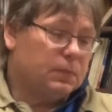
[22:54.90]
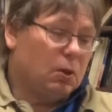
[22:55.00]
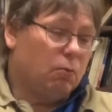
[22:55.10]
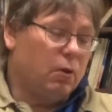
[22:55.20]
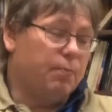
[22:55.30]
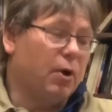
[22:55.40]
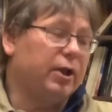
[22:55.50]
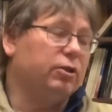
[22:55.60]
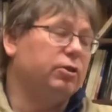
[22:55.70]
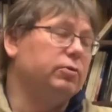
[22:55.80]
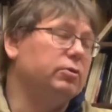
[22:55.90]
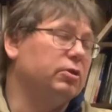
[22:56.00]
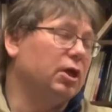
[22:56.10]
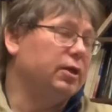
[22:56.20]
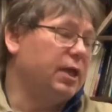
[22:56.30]
We brought
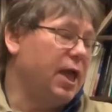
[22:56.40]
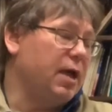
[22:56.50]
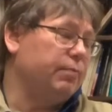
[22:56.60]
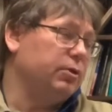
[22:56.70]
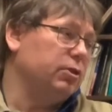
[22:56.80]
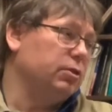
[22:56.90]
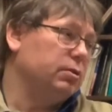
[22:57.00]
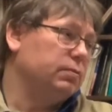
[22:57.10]
students onto campus